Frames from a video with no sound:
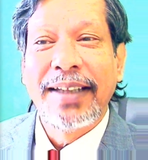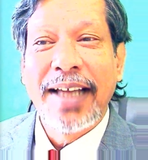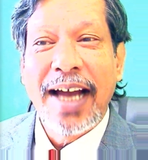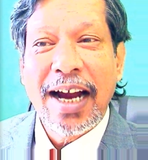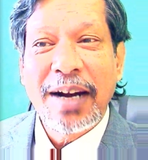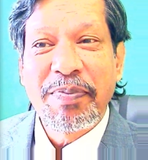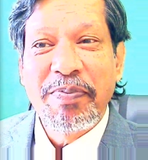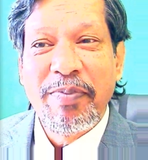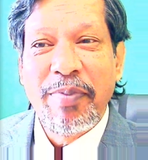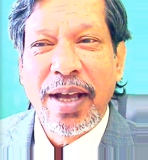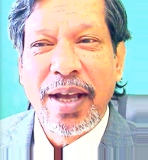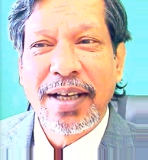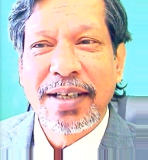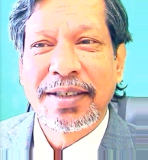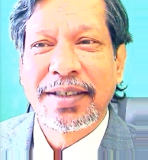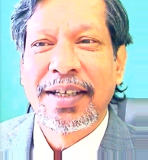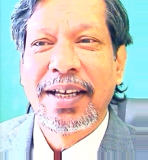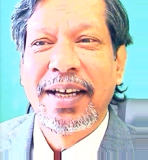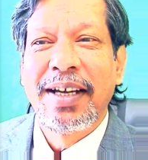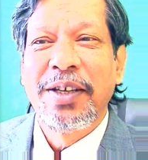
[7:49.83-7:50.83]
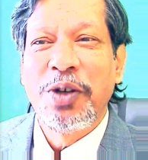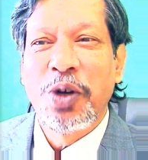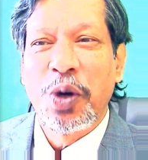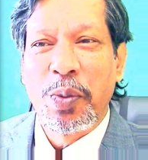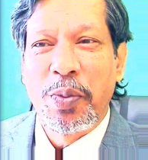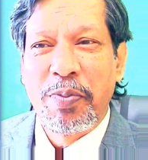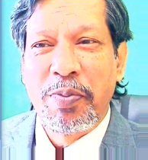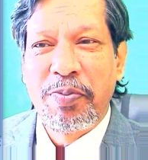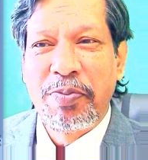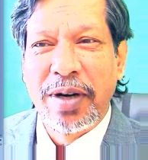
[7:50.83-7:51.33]
And that makes
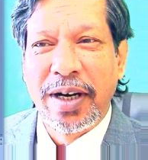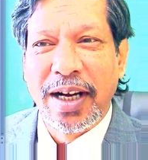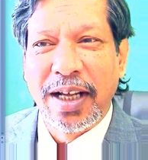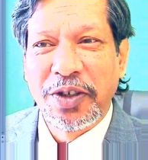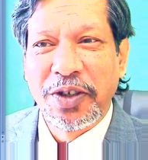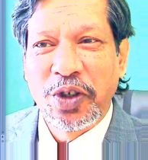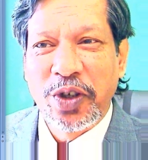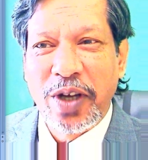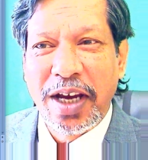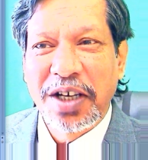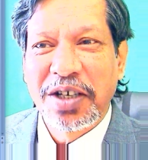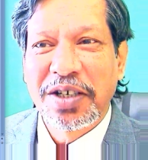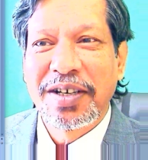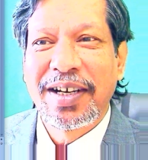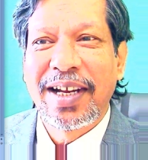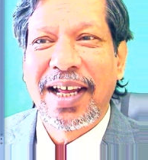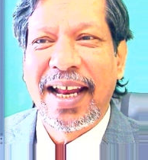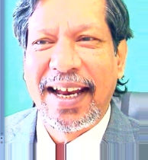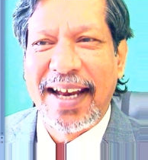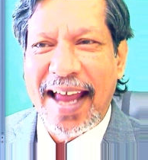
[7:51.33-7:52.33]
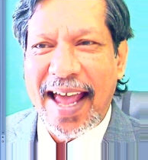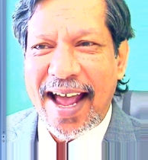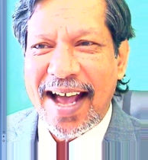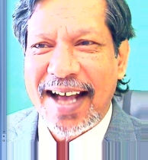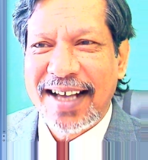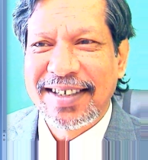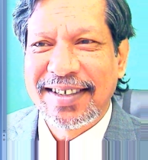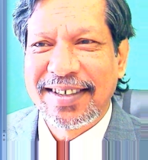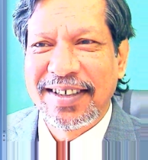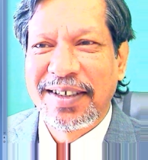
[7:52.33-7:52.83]
your pronunciation and
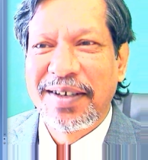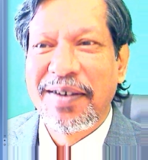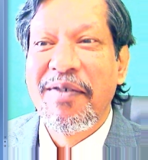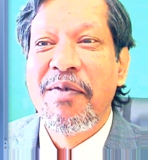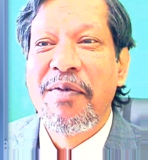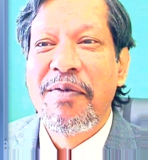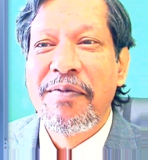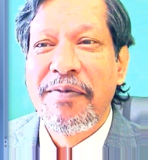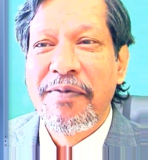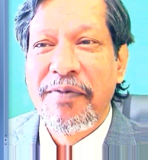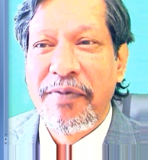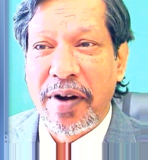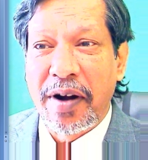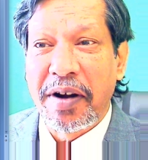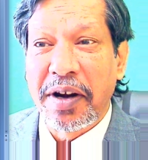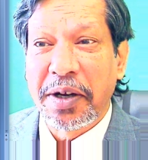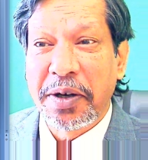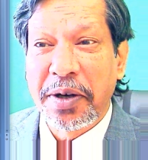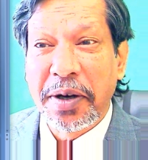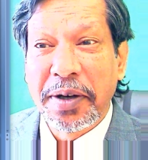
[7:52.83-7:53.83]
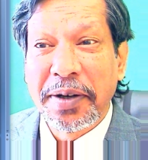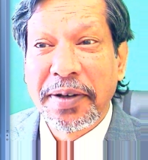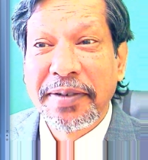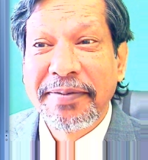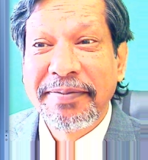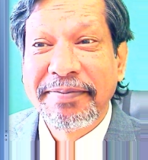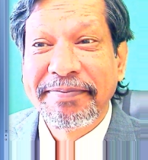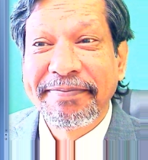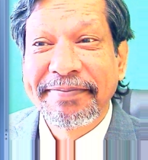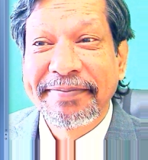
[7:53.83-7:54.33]
accent very
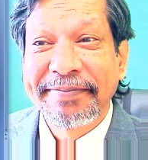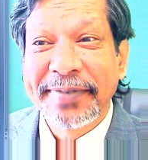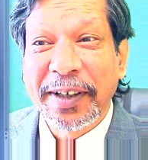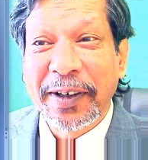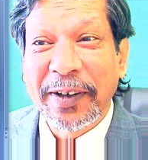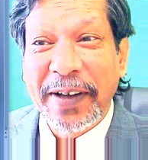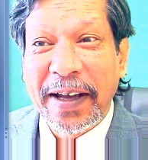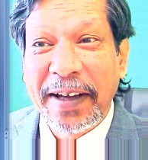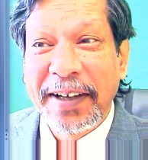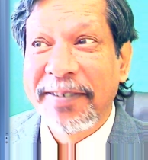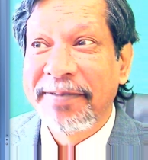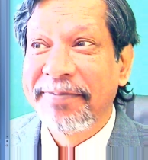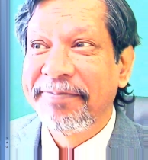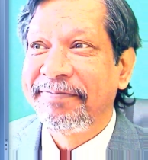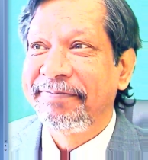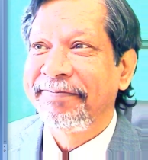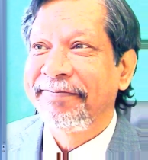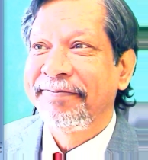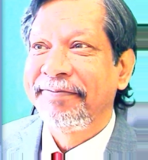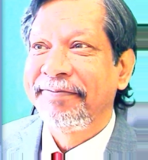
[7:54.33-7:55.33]
good. Okay?